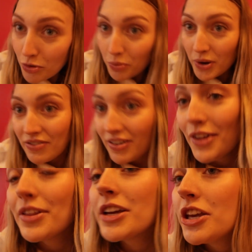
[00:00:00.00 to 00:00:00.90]
We
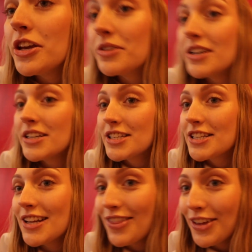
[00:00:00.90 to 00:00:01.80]
found the
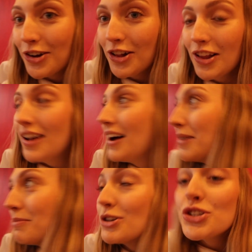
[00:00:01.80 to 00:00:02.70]
cutest little
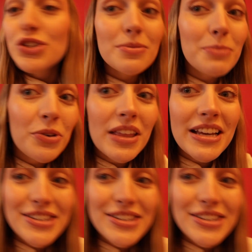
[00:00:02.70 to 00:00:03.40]
um, smoothie